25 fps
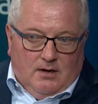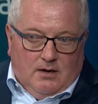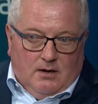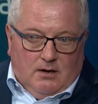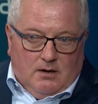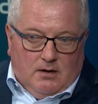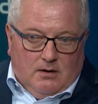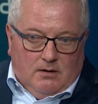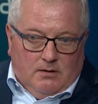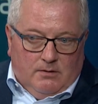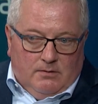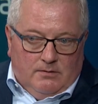
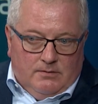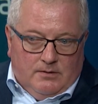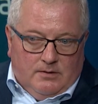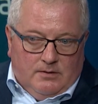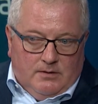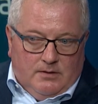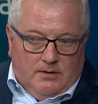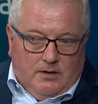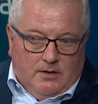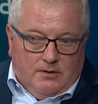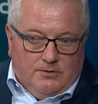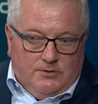are
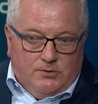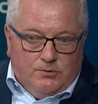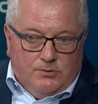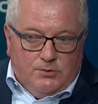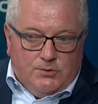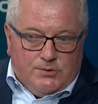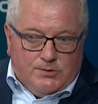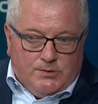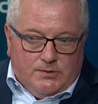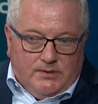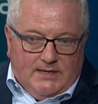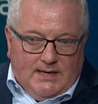
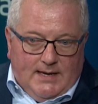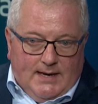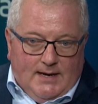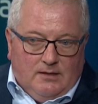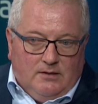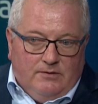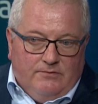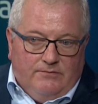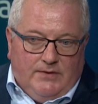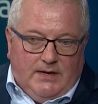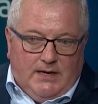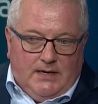unusually
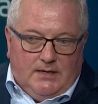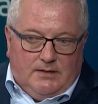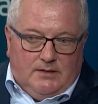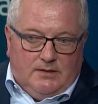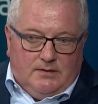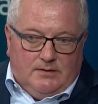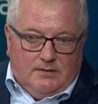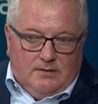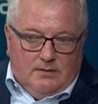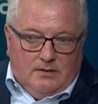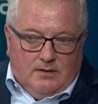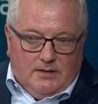
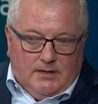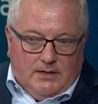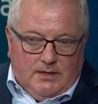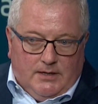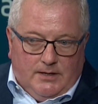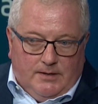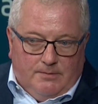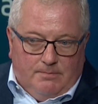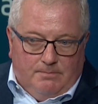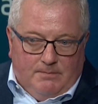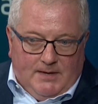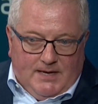elevated
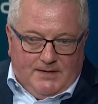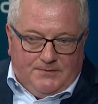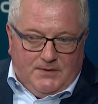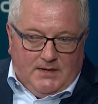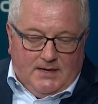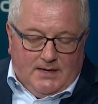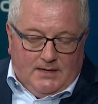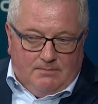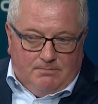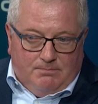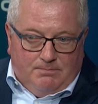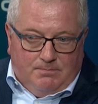by
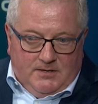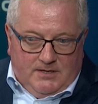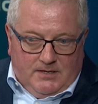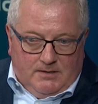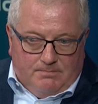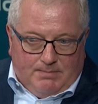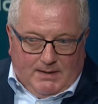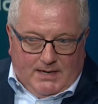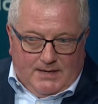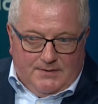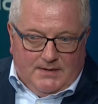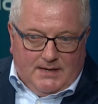
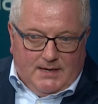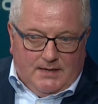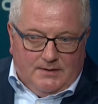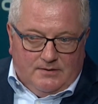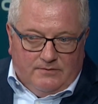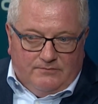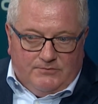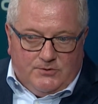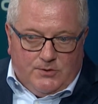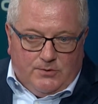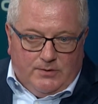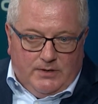the end
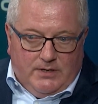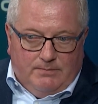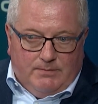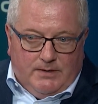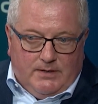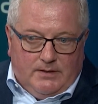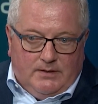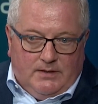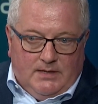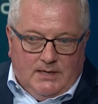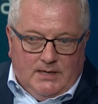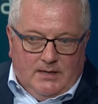of
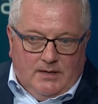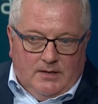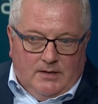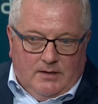treatment,